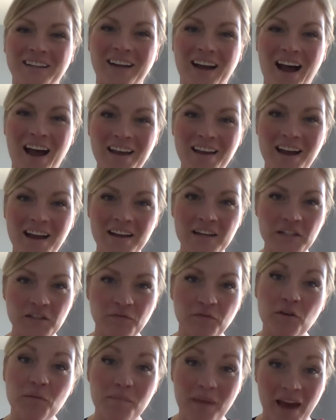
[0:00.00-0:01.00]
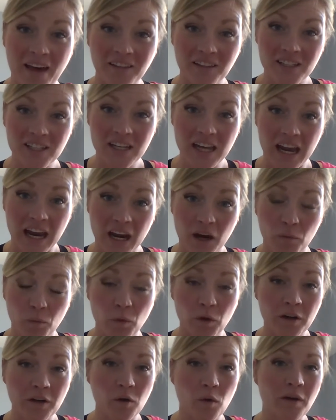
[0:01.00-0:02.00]
Hi guys, for math today,
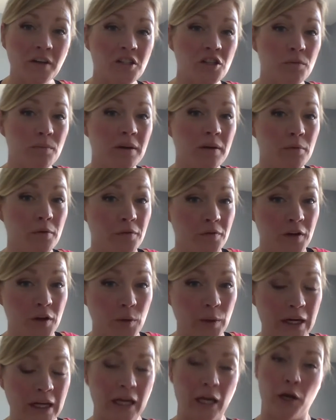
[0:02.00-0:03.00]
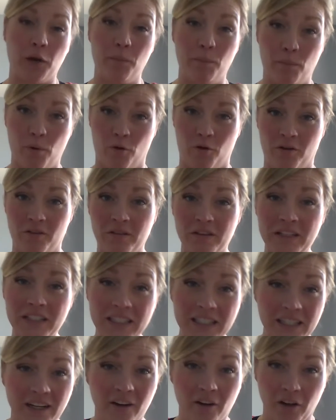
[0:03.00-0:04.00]
we're going to be reviewing an important
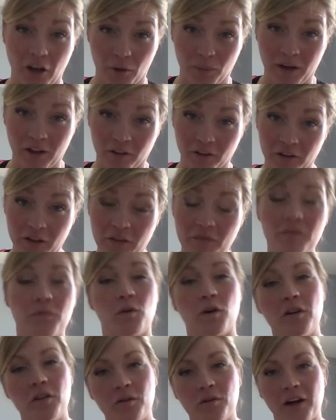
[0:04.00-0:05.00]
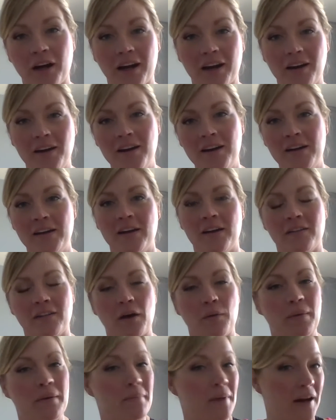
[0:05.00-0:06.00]
skill that we learned in fourth grade that
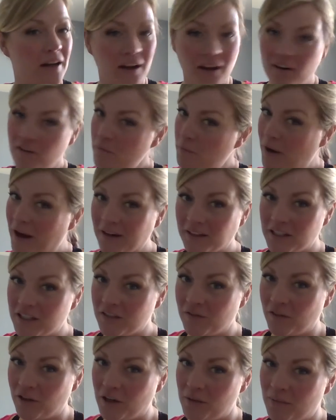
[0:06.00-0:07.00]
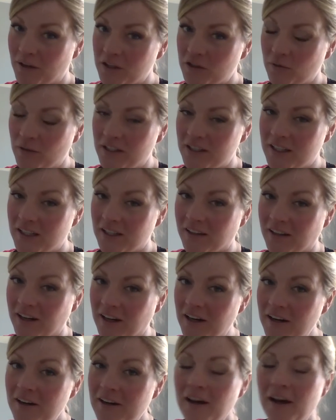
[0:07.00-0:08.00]
we might not have practiced very much
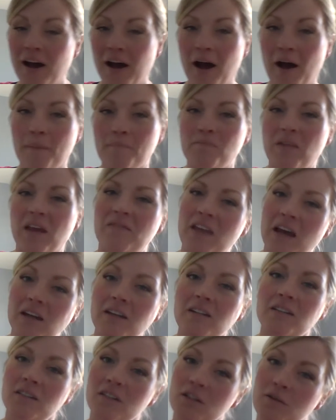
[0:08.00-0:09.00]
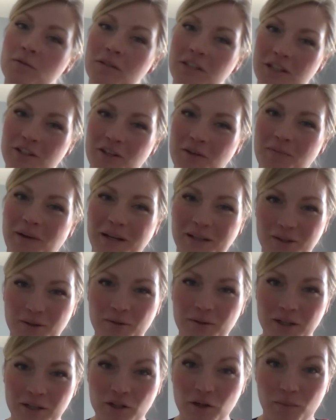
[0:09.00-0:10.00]
recently, and that is two-digit by
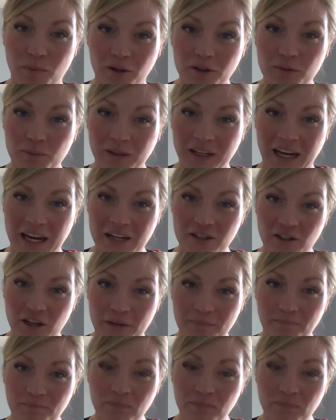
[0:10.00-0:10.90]
two-digit multiplication.